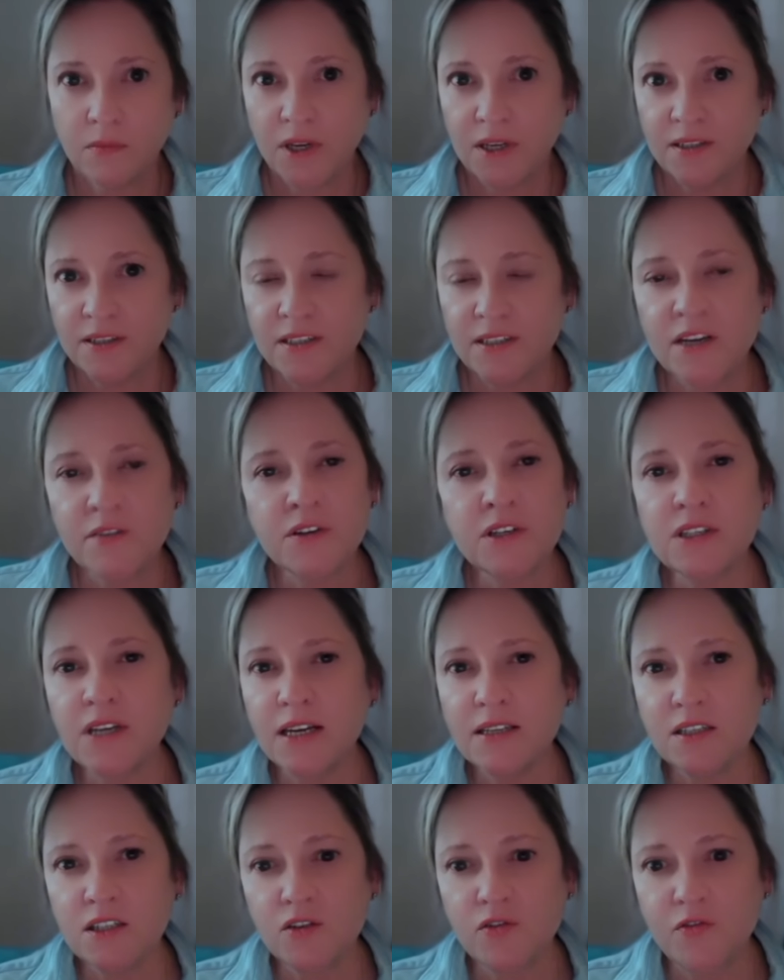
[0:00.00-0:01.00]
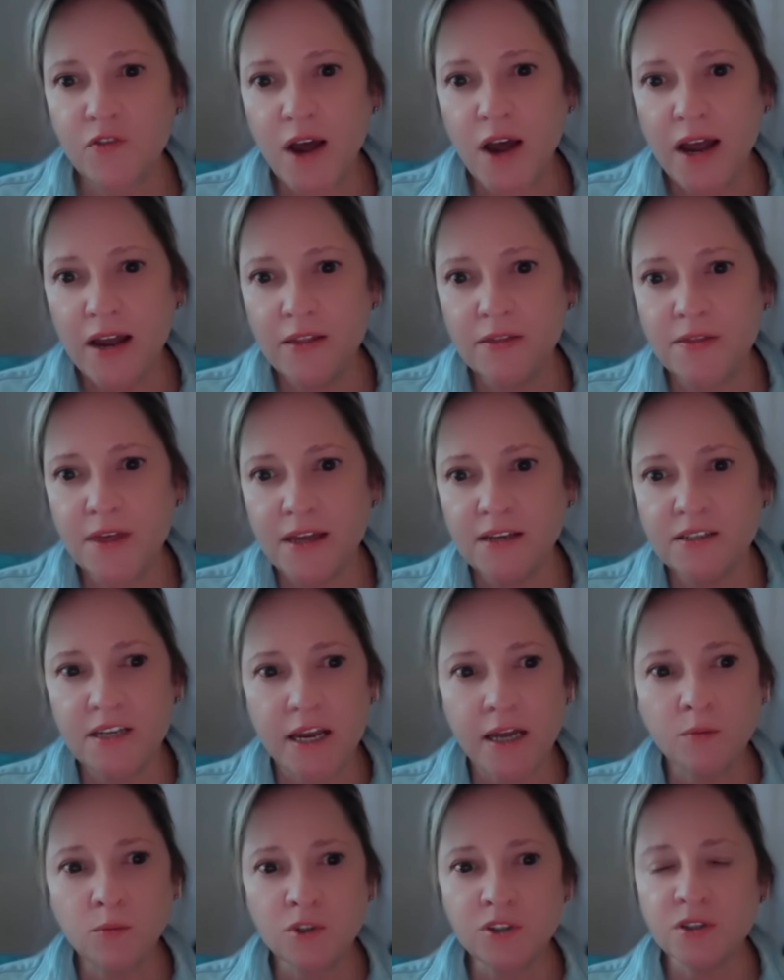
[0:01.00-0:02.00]
Stephen testified that
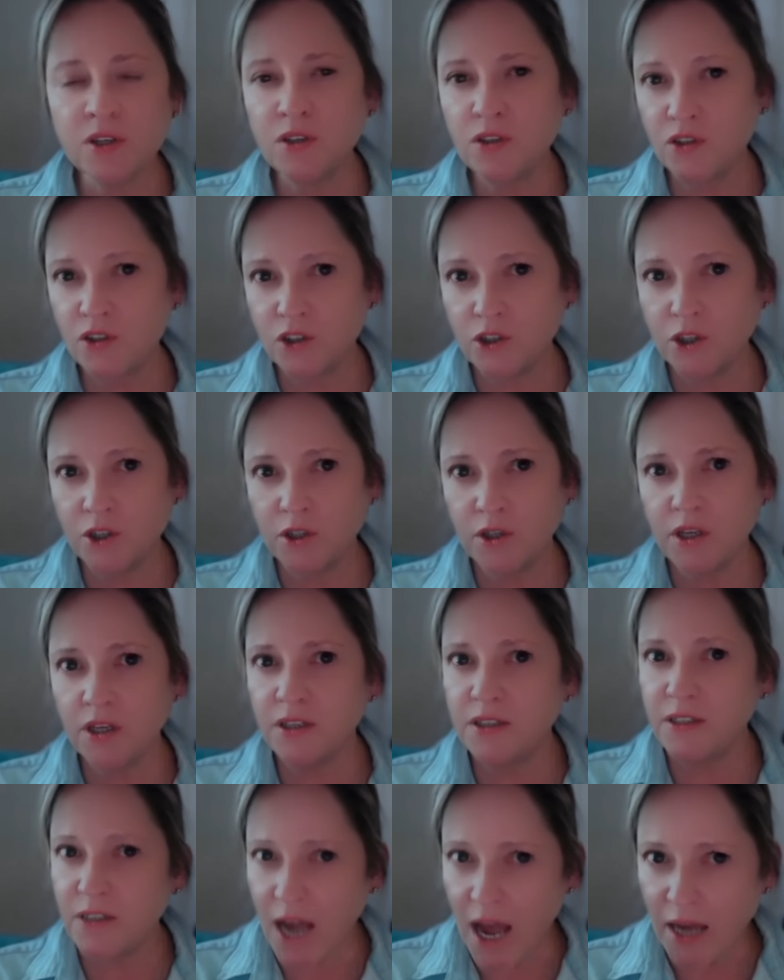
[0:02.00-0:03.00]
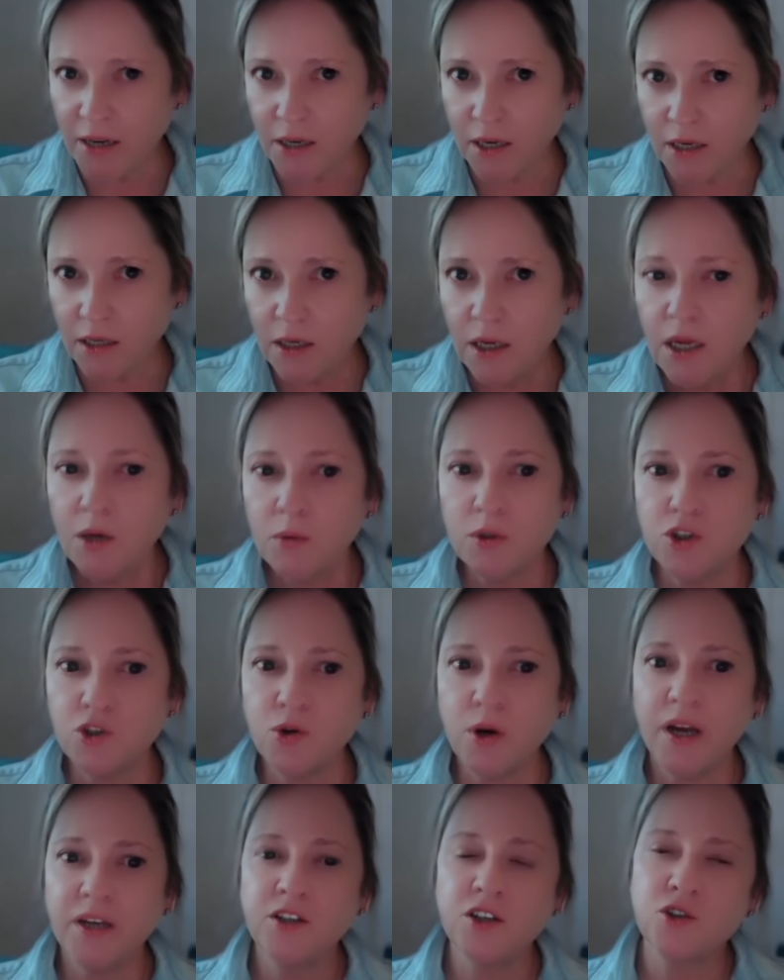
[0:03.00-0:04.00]
Dan was concerned that Donna was
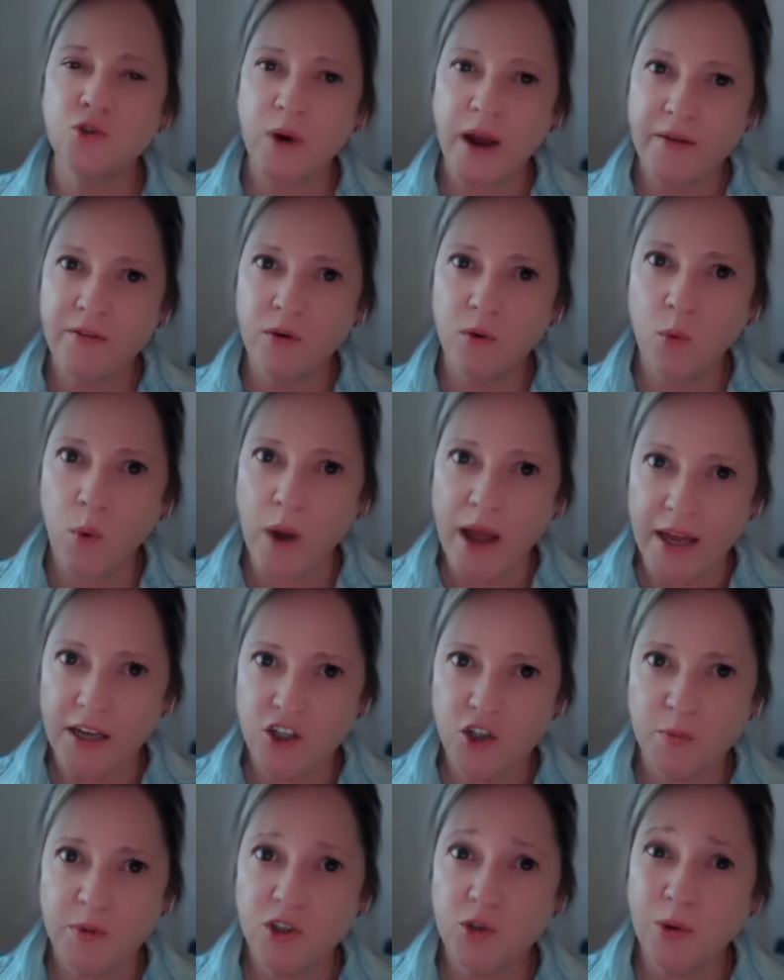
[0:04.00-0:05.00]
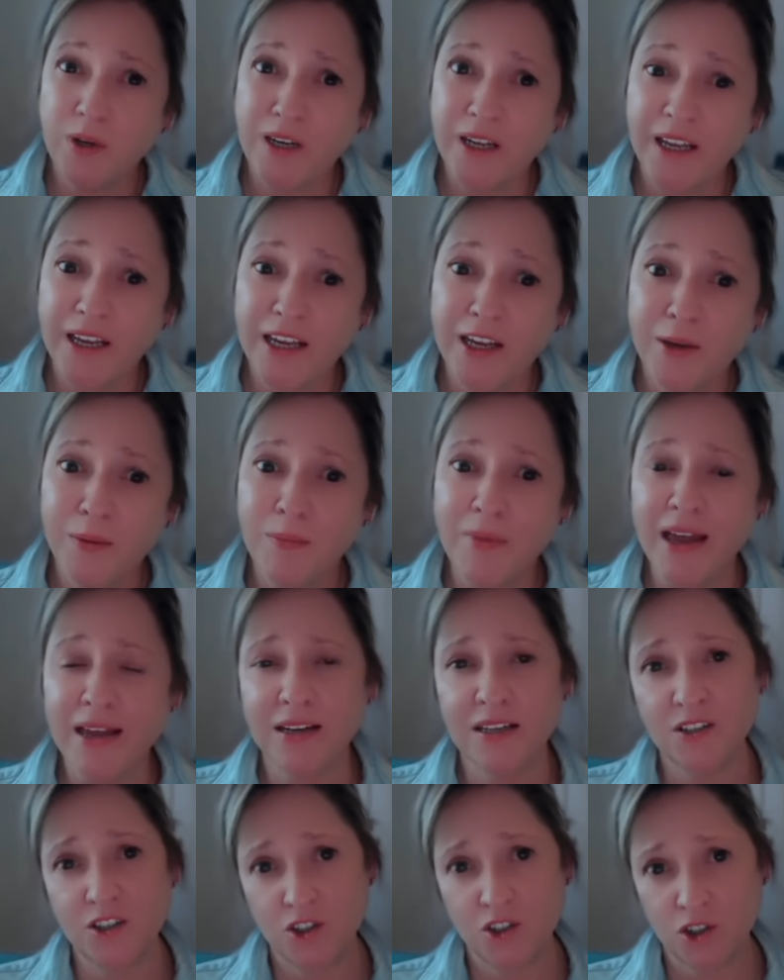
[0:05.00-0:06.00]
trying to drive a wedge between him and
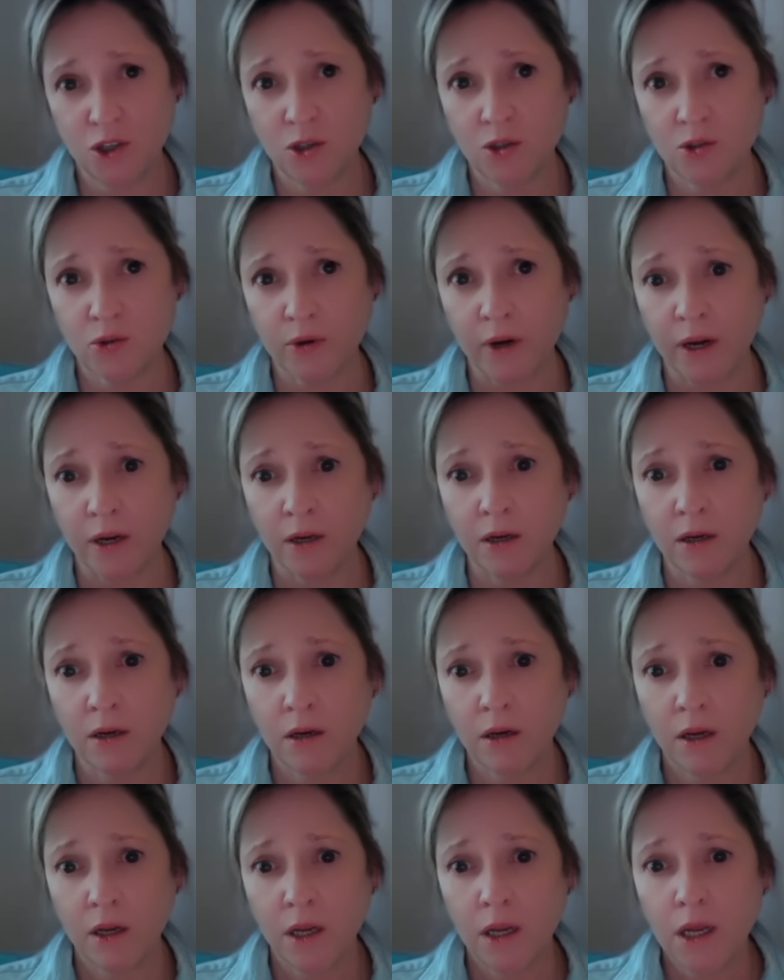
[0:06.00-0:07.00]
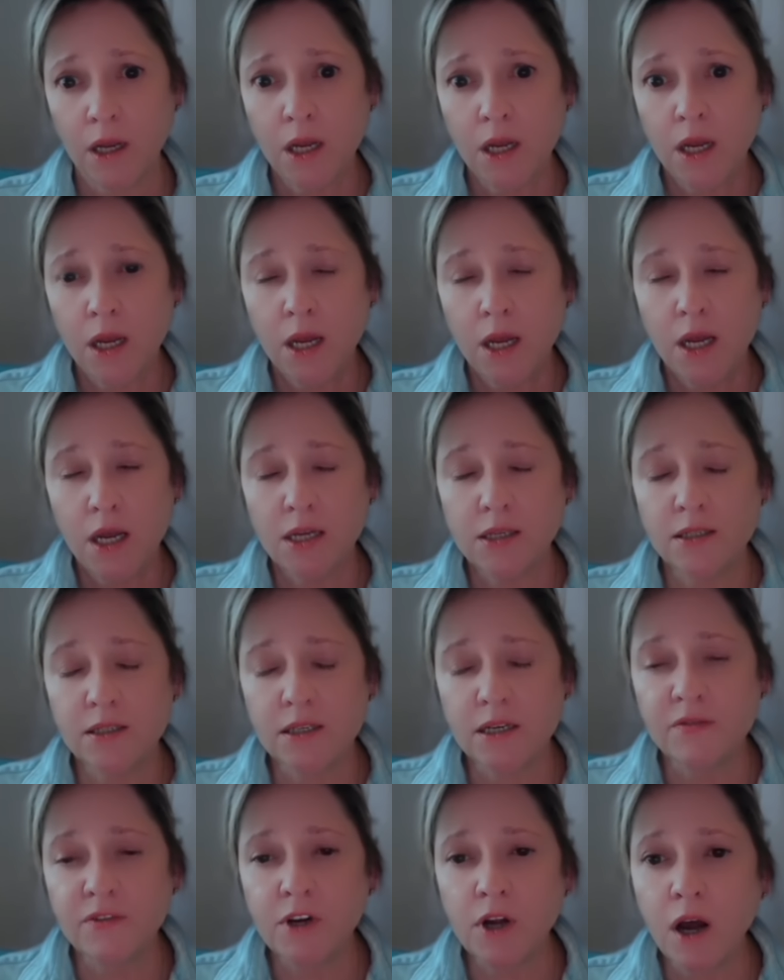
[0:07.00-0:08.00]
his children. And
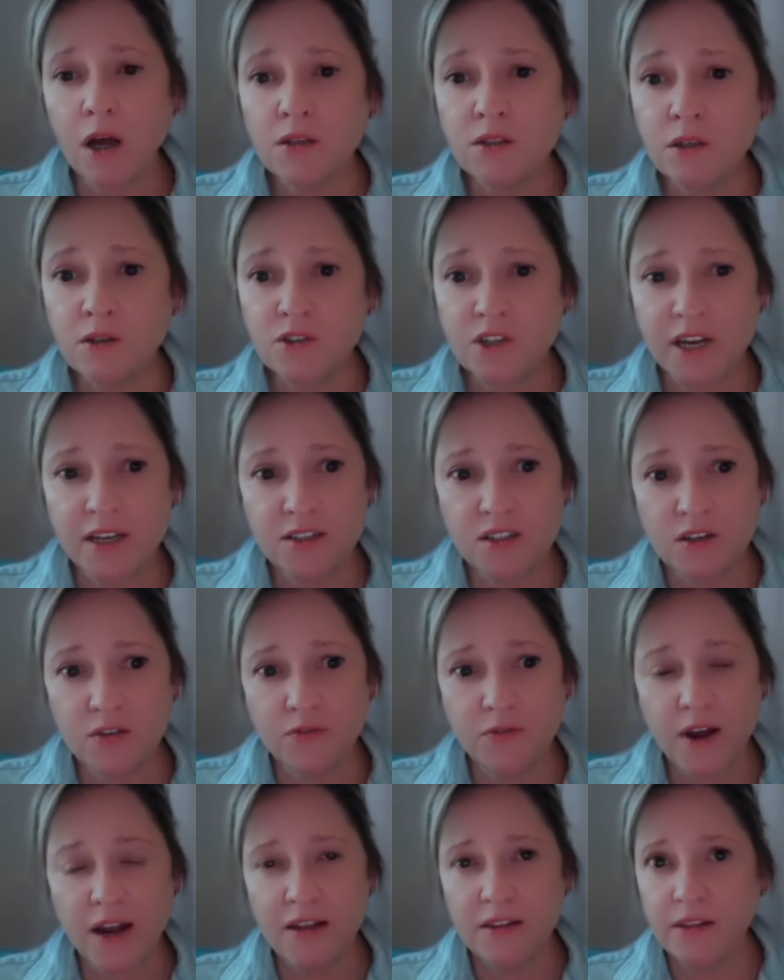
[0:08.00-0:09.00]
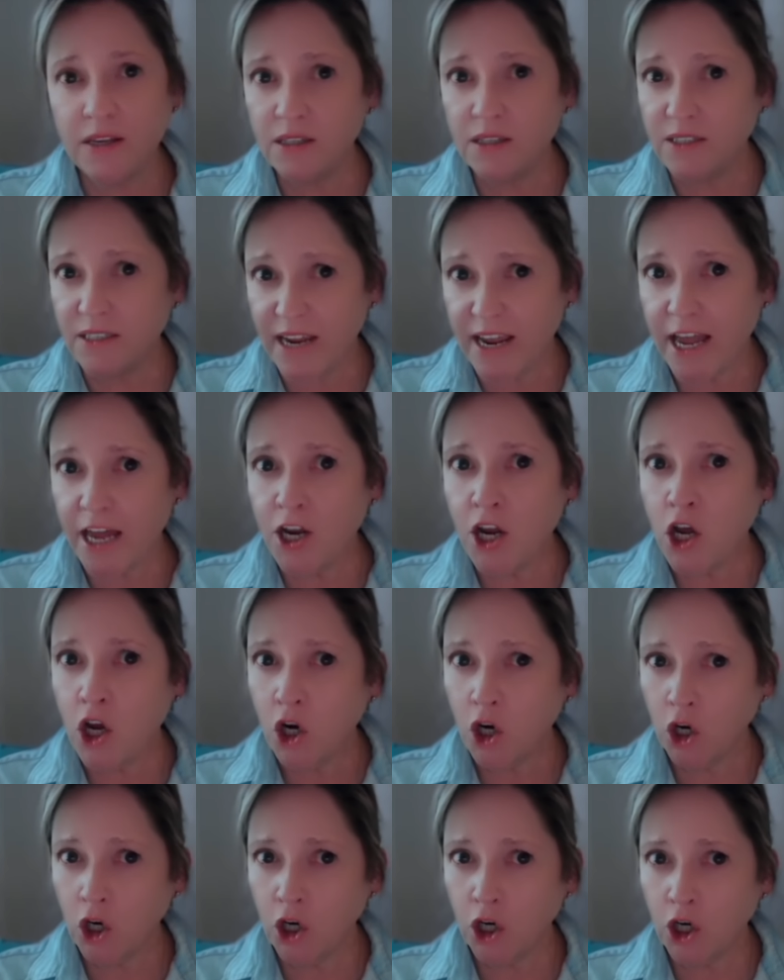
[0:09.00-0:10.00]
Stephen also testified that Dan
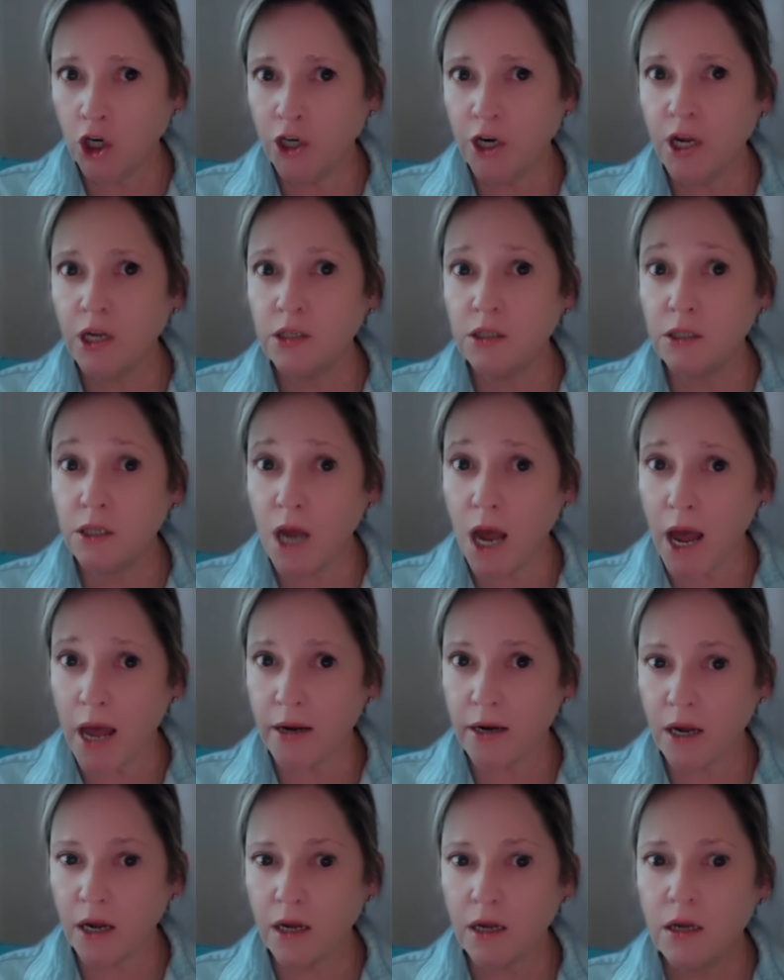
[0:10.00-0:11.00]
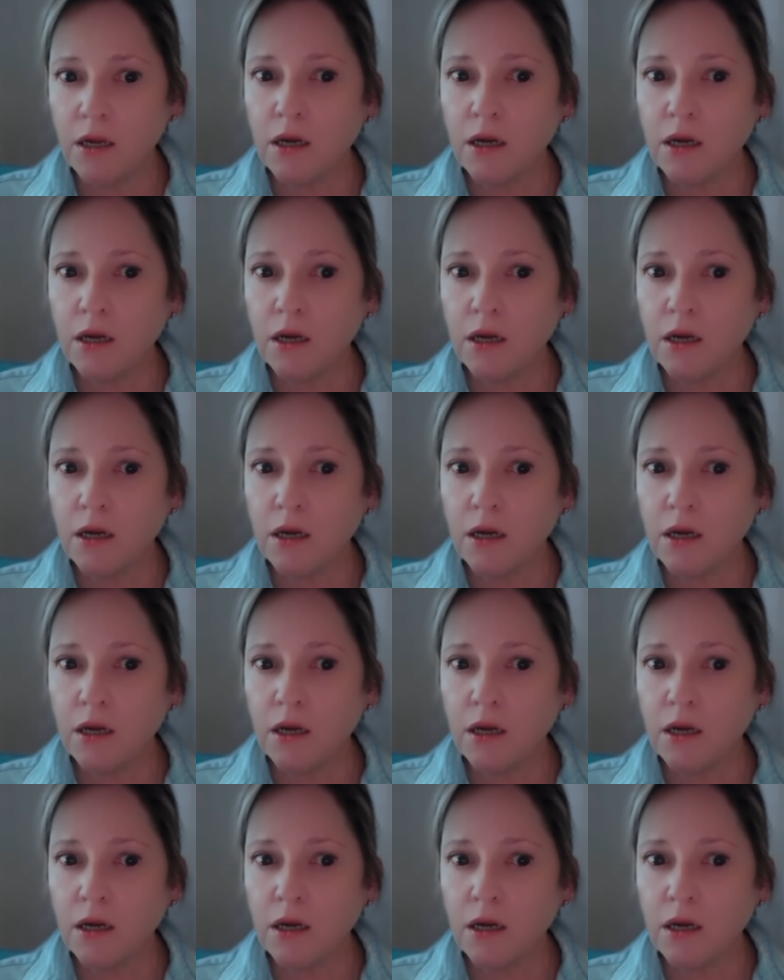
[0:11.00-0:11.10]
heard Donna